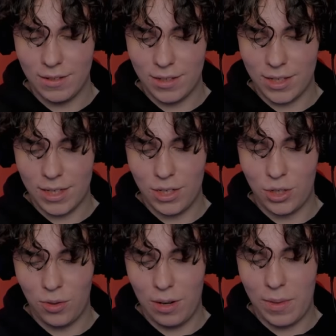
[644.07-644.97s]
It's gonna
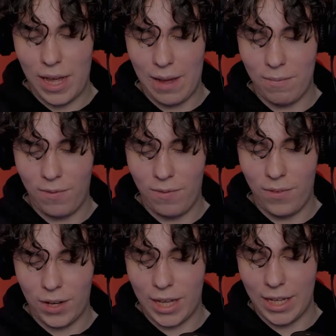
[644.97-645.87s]
show up that I'm
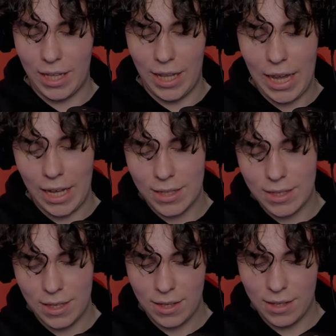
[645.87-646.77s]
fucking
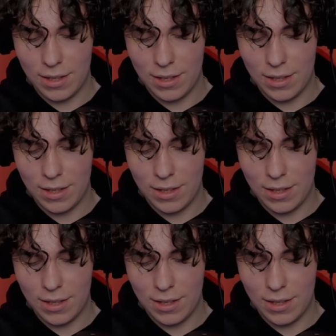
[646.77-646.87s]
late.